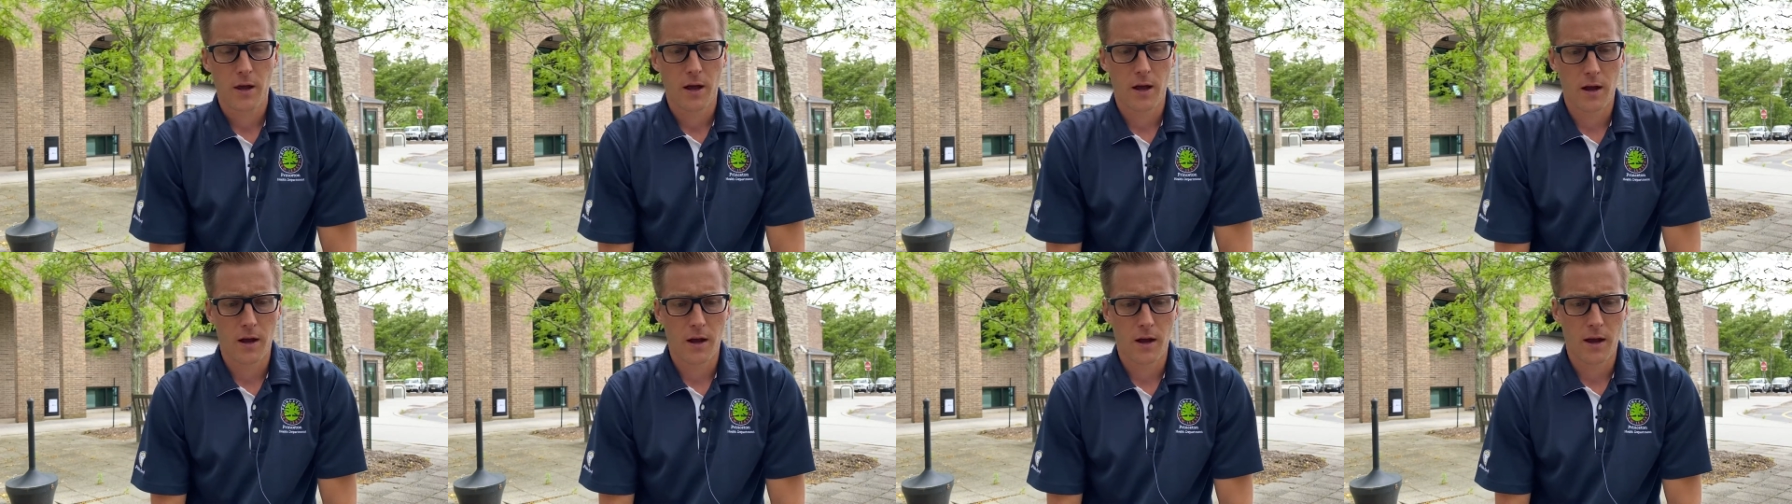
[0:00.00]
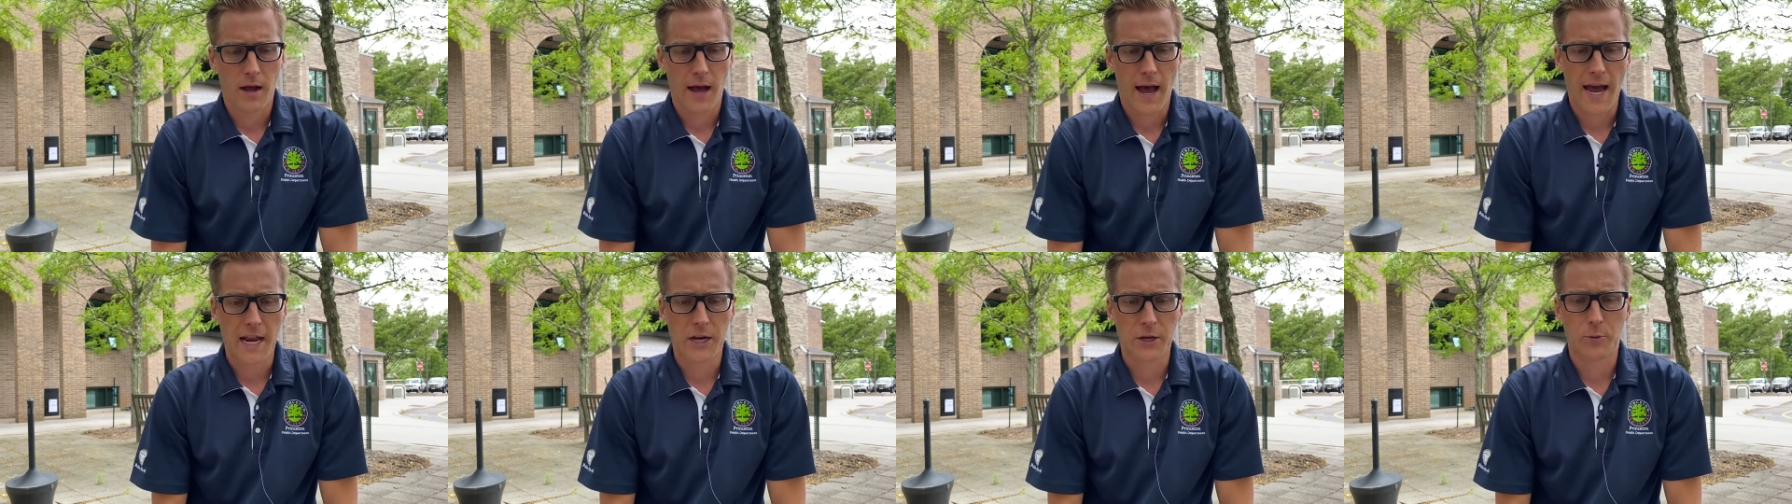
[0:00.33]

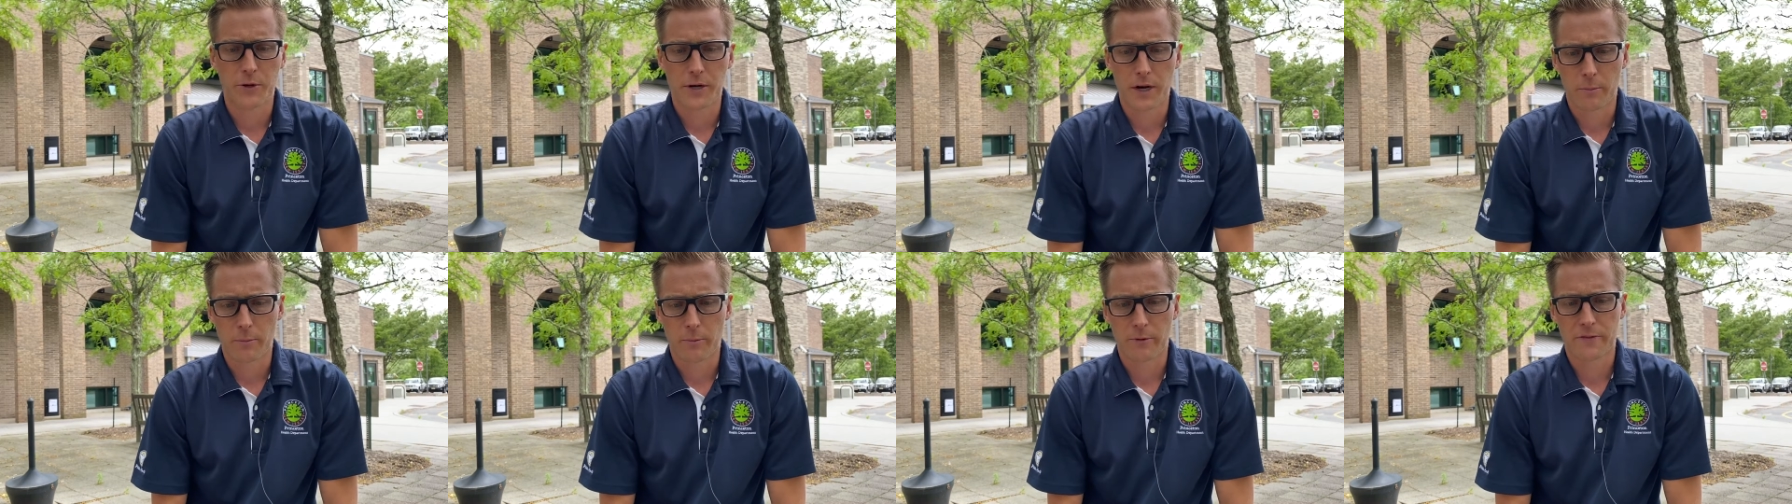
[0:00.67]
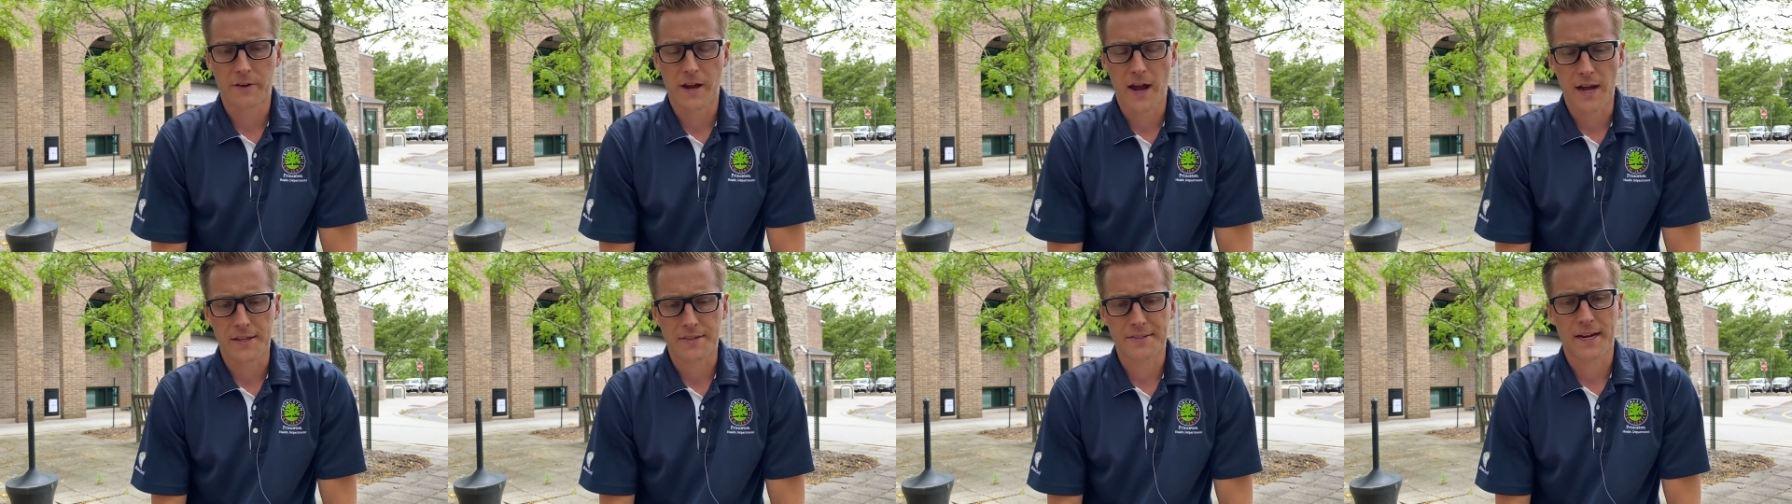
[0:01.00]
adequate number of
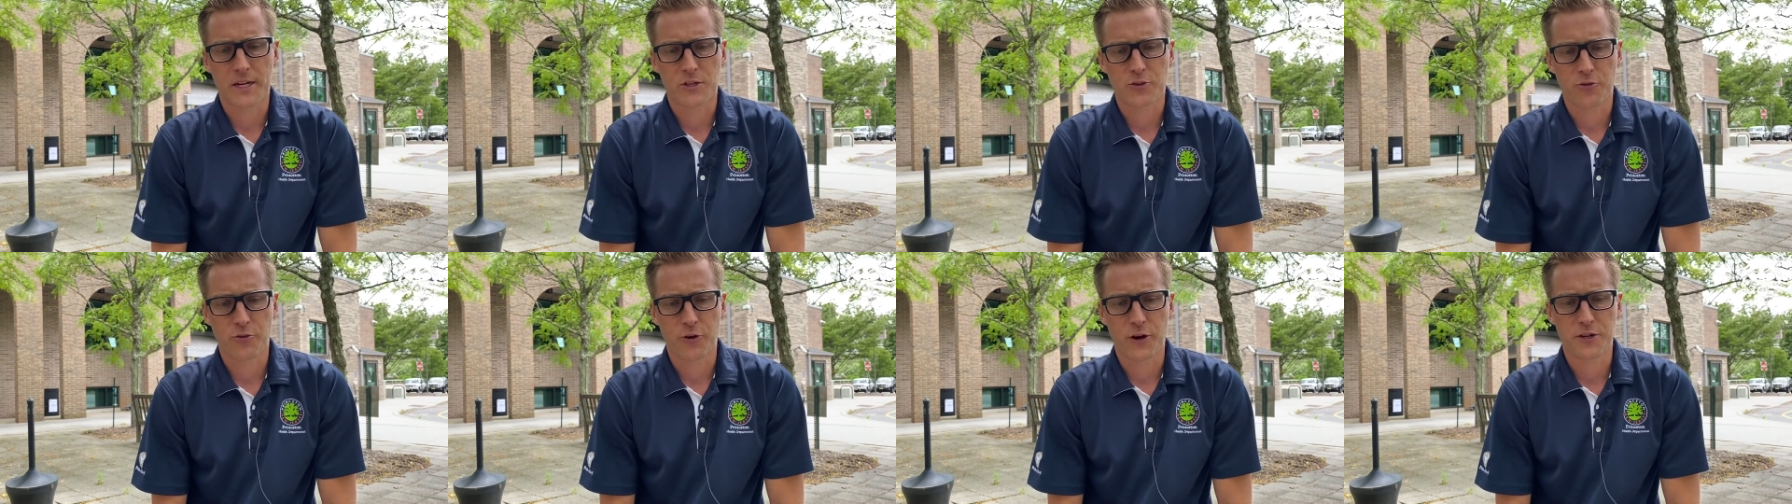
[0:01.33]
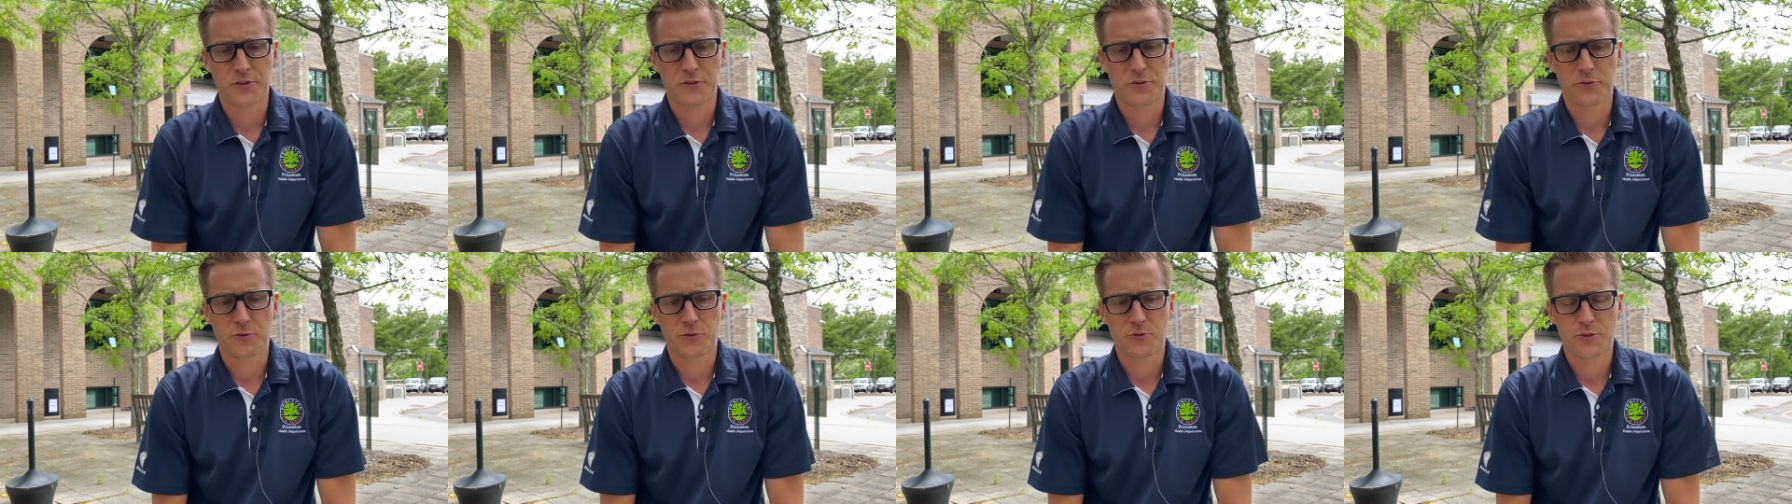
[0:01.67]
contact
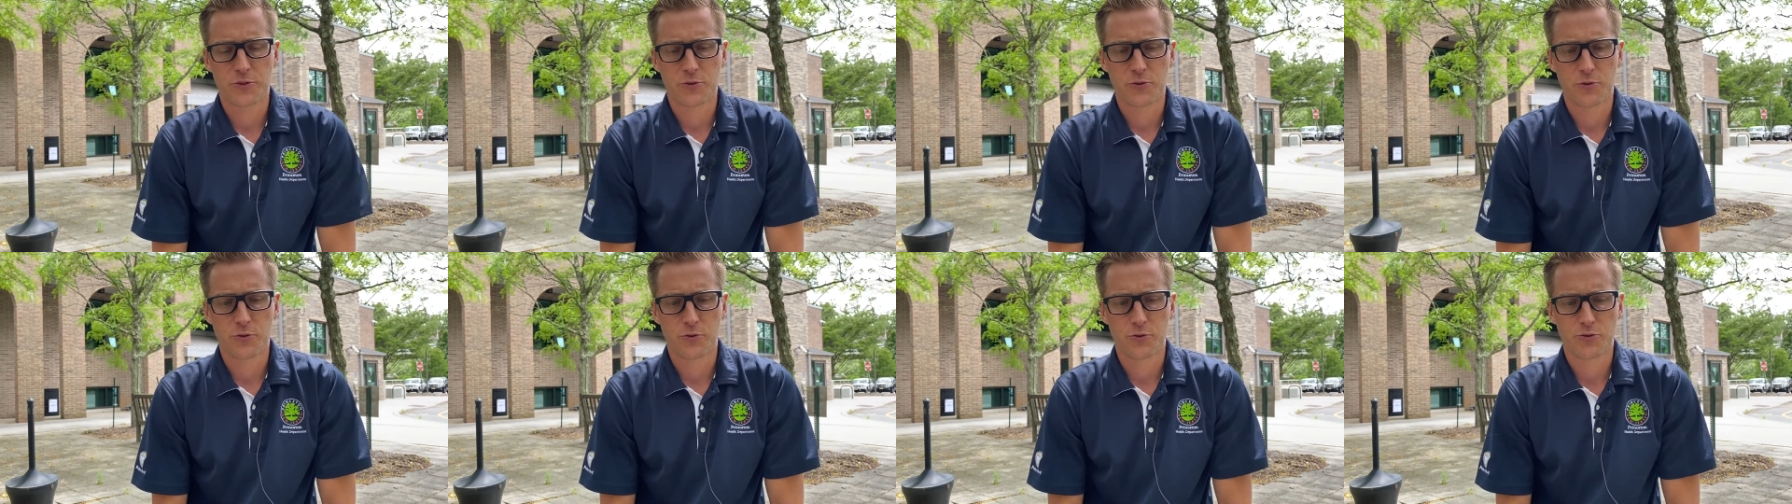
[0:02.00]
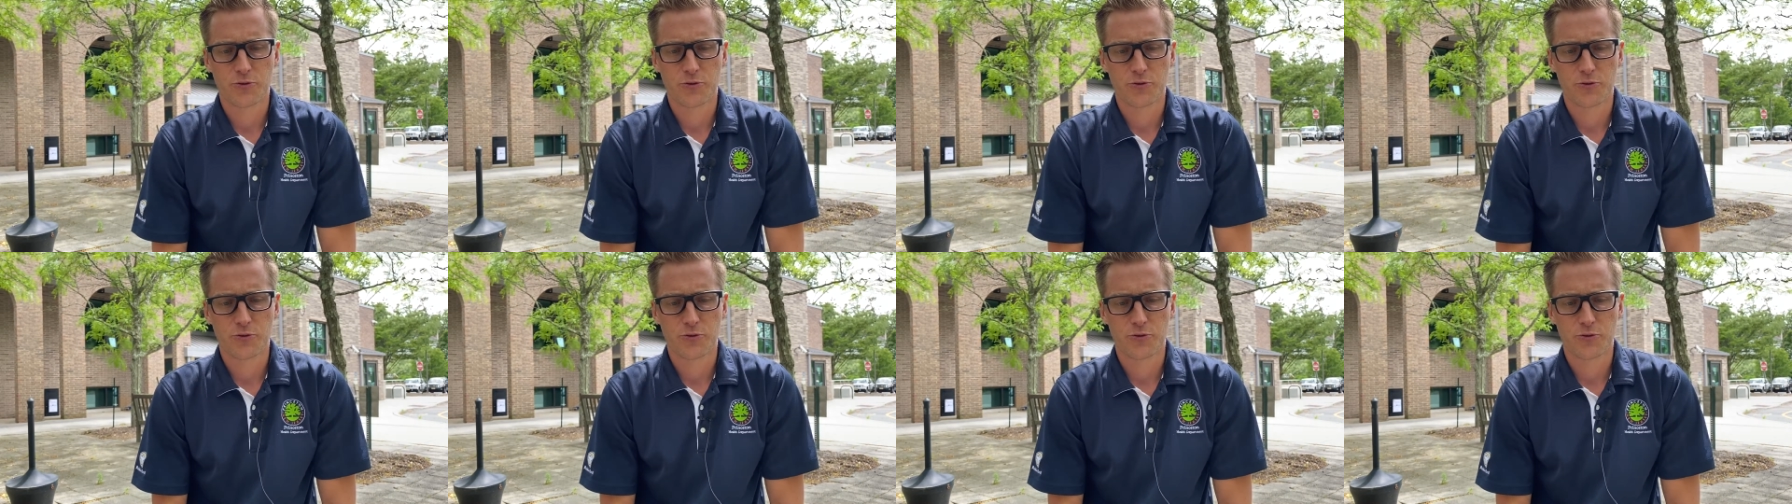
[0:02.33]
tracers to